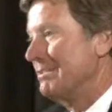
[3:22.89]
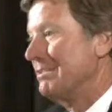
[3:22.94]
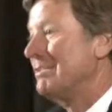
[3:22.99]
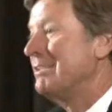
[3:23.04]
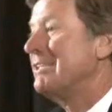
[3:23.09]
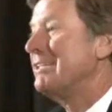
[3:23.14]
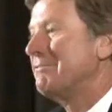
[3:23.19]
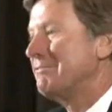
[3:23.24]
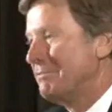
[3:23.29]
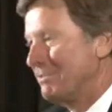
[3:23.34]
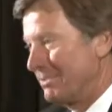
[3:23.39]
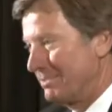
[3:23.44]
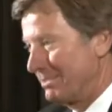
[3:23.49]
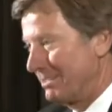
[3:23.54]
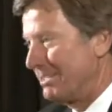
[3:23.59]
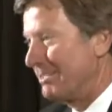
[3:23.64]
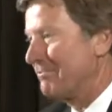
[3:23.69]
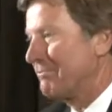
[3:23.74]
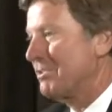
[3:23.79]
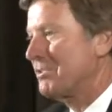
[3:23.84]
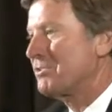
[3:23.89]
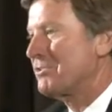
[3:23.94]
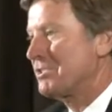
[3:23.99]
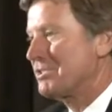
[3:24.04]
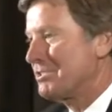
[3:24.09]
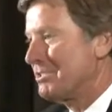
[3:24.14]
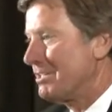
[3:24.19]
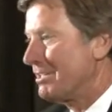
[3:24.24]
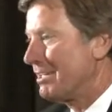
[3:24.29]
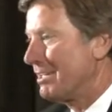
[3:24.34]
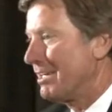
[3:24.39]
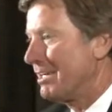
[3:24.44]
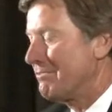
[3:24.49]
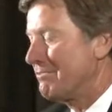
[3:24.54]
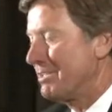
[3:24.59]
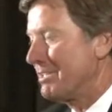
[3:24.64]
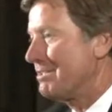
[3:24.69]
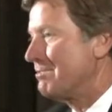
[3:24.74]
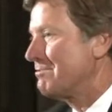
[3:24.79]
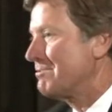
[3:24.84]
live, live the Christian life.
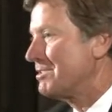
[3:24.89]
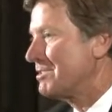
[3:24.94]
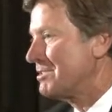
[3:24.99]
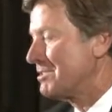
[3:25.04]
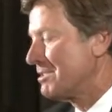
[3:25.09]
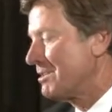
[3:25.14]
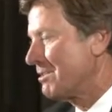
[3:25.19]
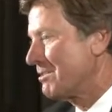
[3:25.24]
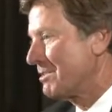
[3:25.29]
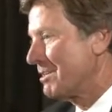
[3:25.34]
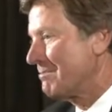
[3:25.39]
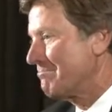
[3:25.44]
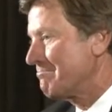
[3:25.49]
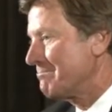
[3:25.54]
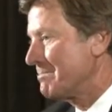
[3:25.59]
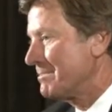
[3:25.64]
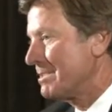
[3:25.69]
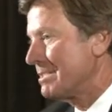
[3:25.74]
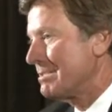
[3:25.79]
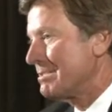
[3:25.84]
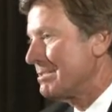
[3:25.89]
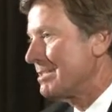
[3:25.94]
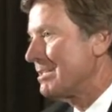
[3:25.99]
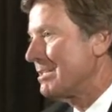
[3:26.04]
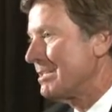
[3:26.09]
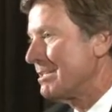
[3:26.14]
They don't just talk it.